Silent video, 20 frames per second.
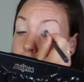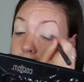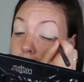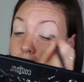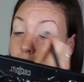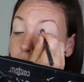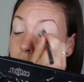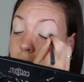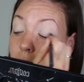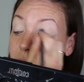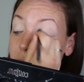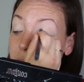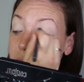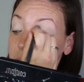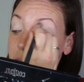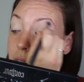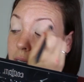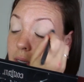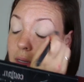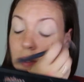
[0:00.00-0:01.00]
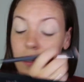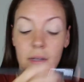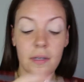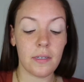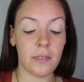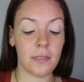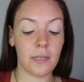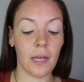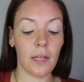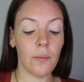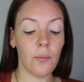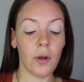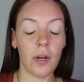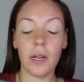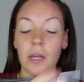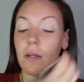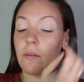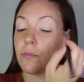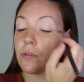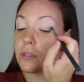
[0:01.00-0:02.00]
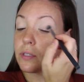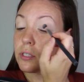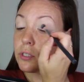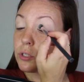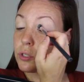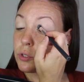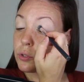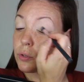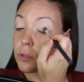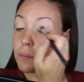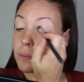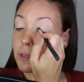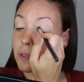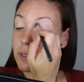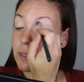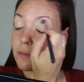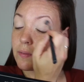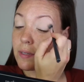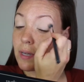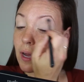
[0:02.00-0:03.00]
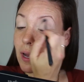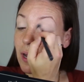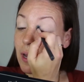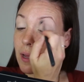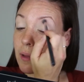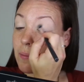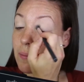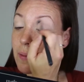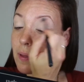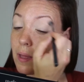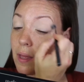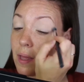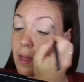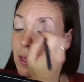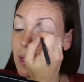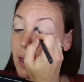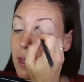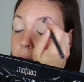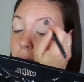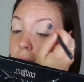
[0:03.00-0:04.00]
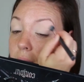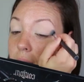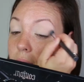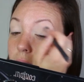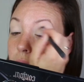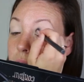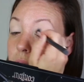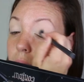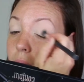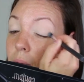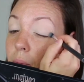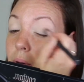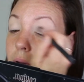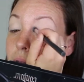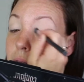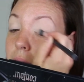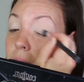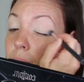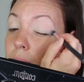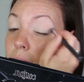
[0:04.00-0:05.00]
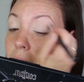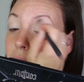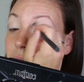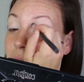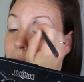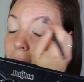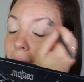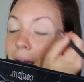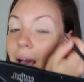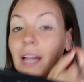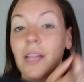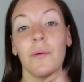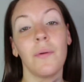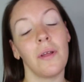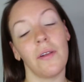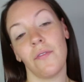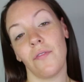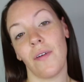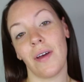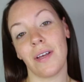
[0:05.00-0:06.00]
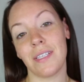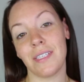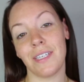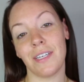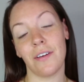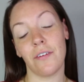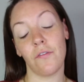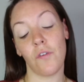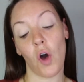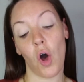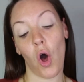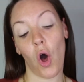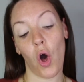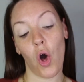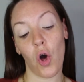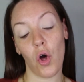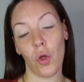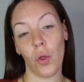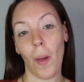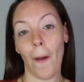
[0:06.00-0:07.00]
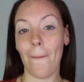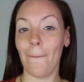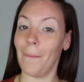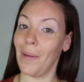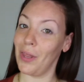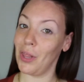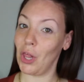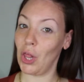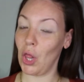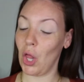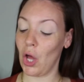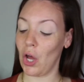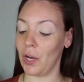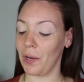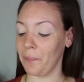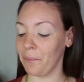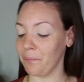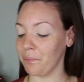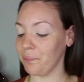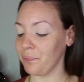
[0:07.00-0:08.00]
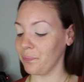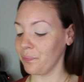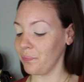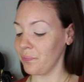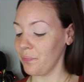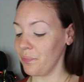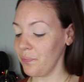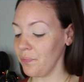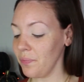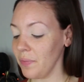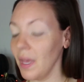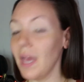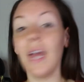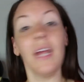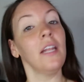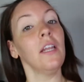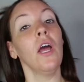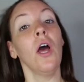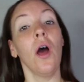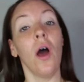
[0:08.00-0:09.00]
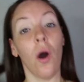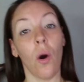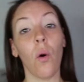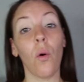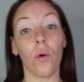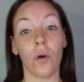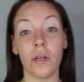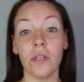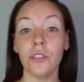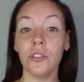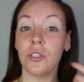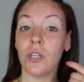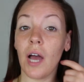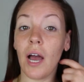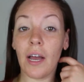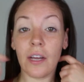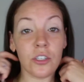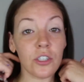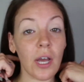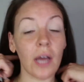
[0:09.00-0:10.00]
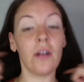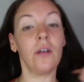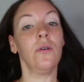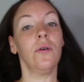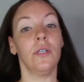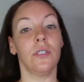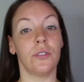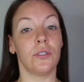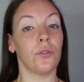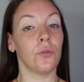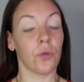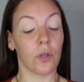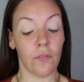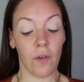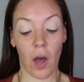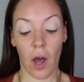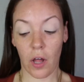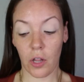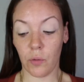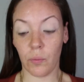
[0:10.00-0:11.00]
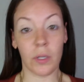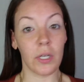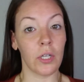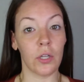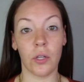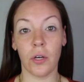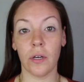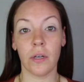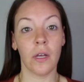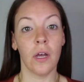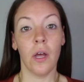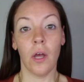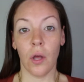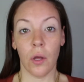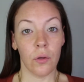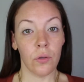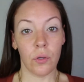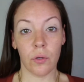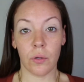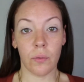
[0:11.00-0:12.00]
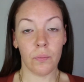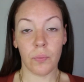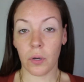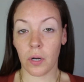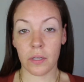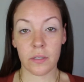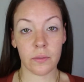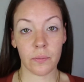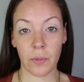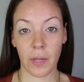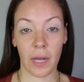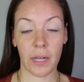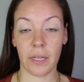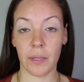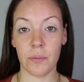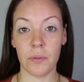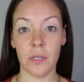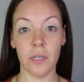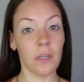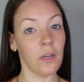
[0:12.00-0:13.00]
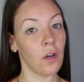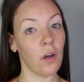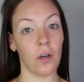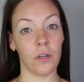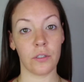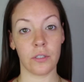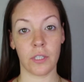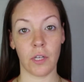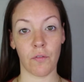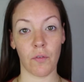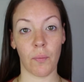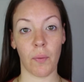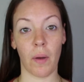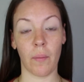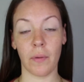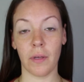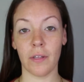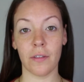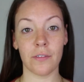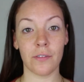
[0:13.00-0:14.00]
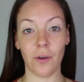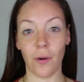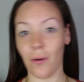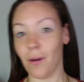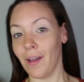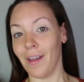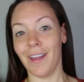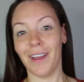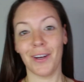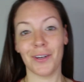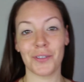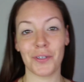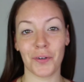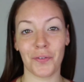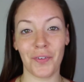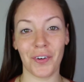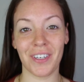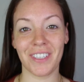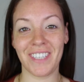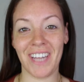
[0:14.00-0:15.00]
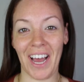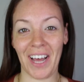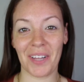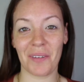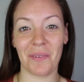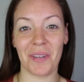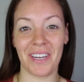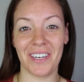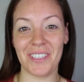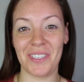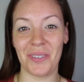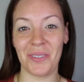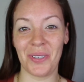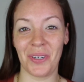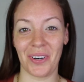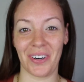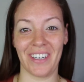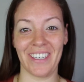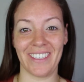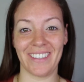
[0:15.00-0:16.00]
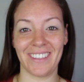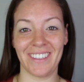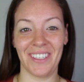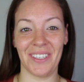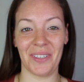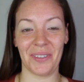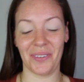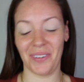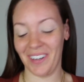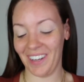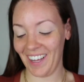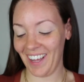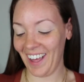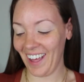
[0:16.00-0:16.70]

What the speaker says: You only get to celebrate it for such a short period of time. And so I want it to be Halloween festive all month long. And orange eyeshadow is sort of a Halloween-y look. You could put on some black lipstick and call yourself a pumpkin. So here's your first Halloween tutorial too.